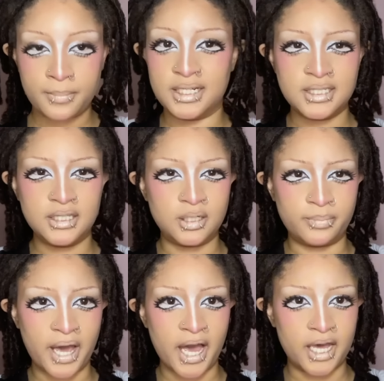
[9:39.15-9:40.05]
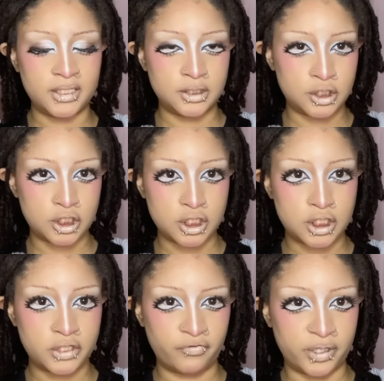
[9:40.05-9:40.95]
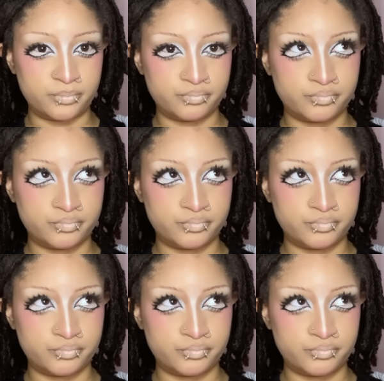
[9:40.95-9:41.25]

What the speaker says: It doesn't look bad, it's just different.